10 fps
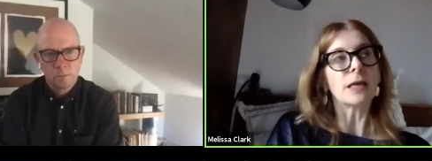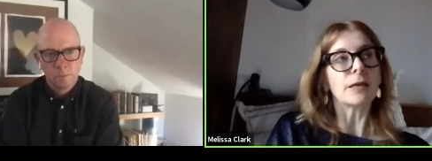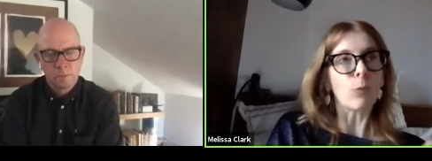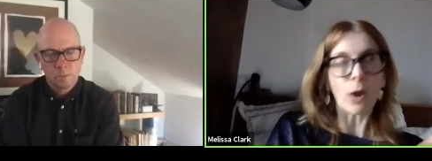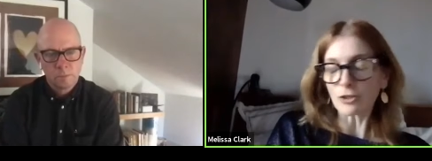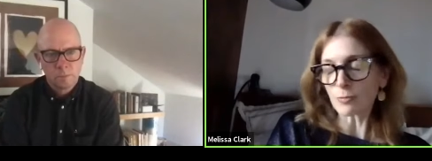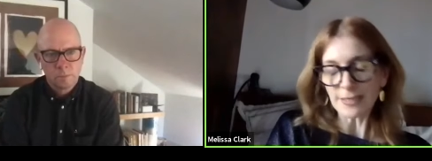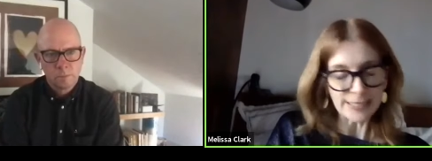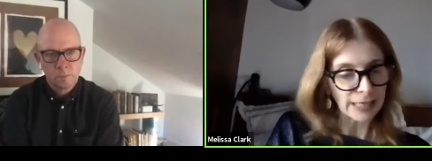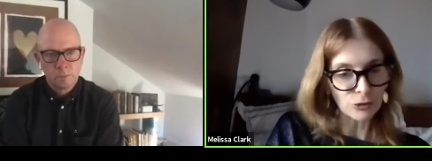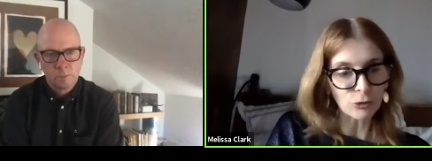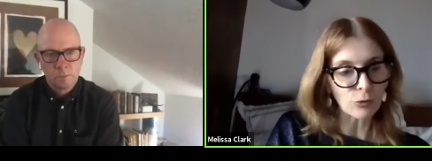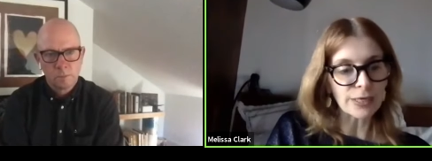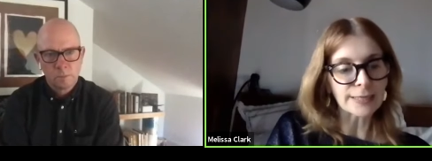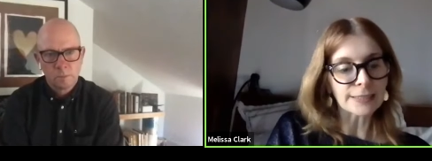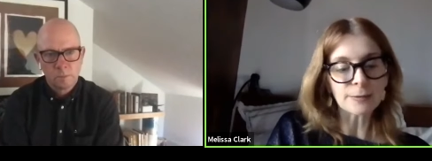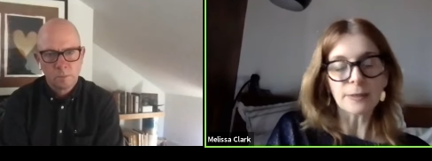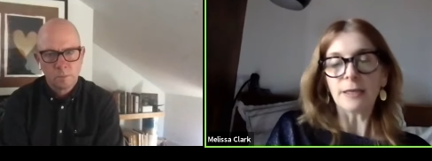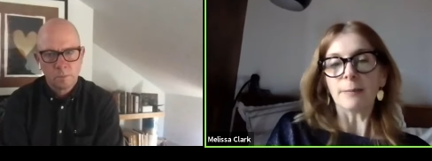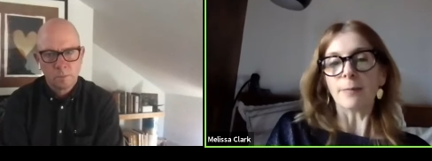Speaker 1: I wash my salad greens,
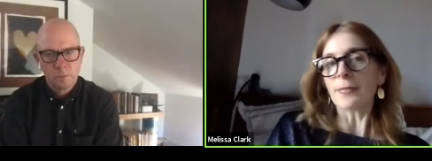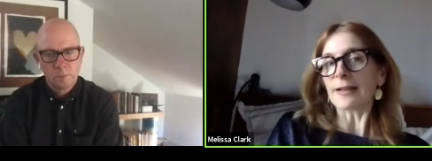but